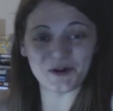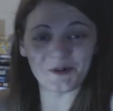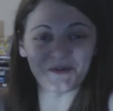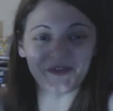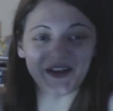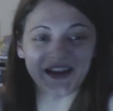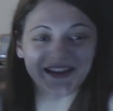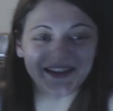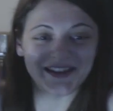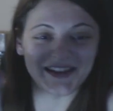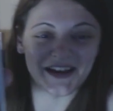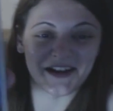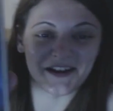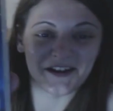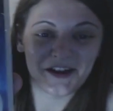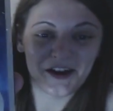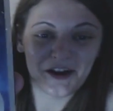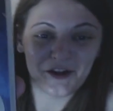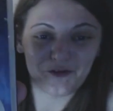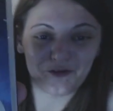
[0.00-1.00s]
movies,
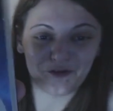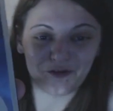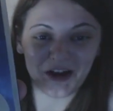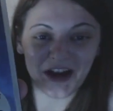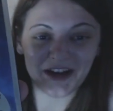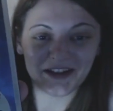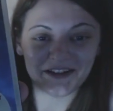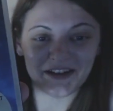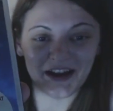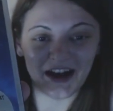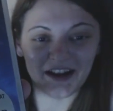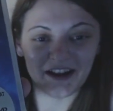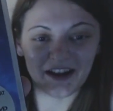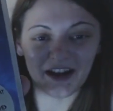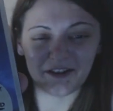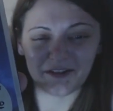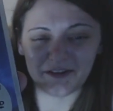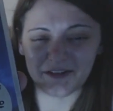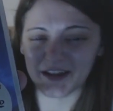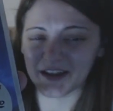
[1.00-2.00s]
Fright
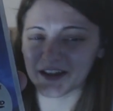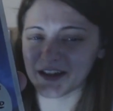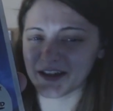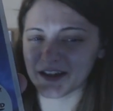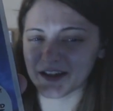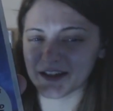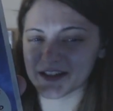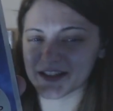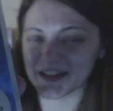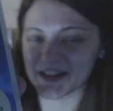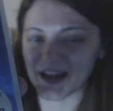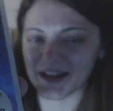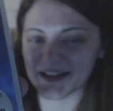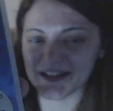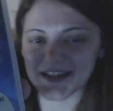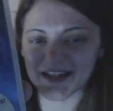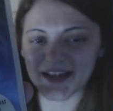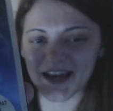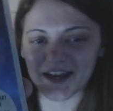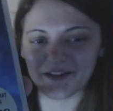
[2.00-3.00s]
Night. I think it's
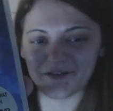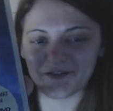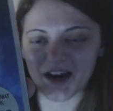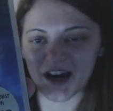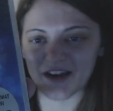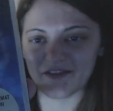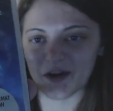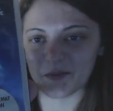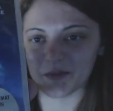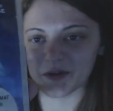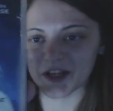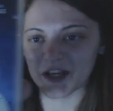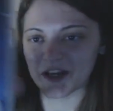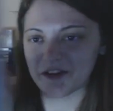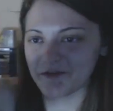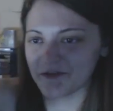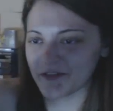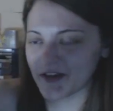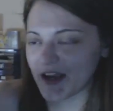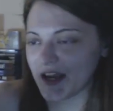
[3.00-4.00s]
1985, I
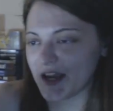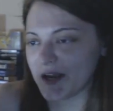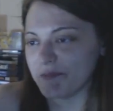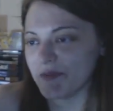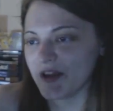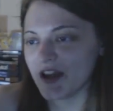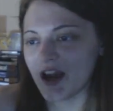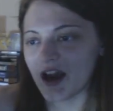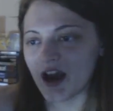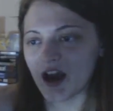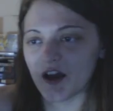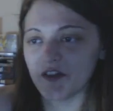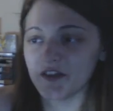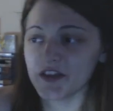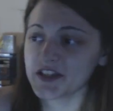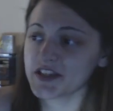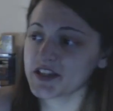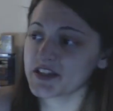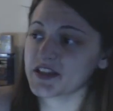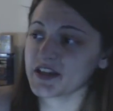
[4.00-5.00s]
believe. And
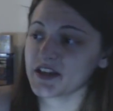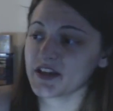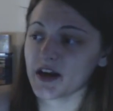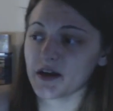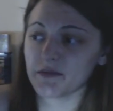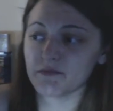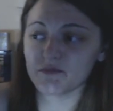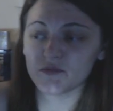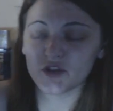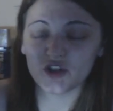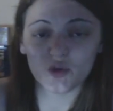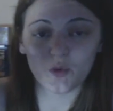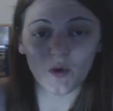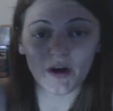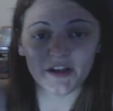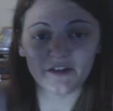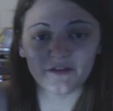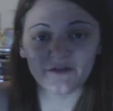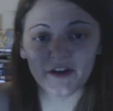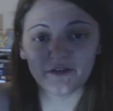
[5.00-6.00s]
this is the
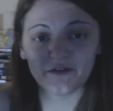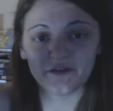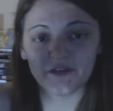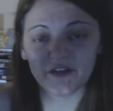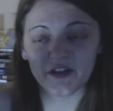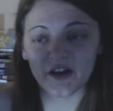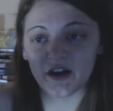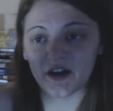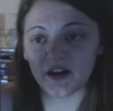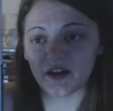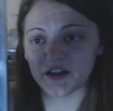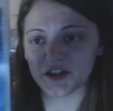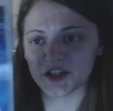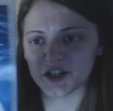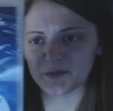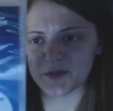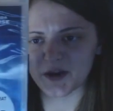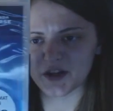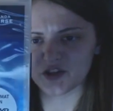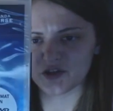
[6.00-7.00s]
25th
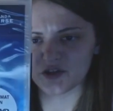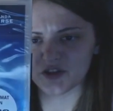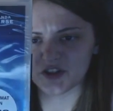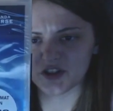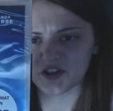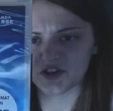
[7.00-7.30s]
special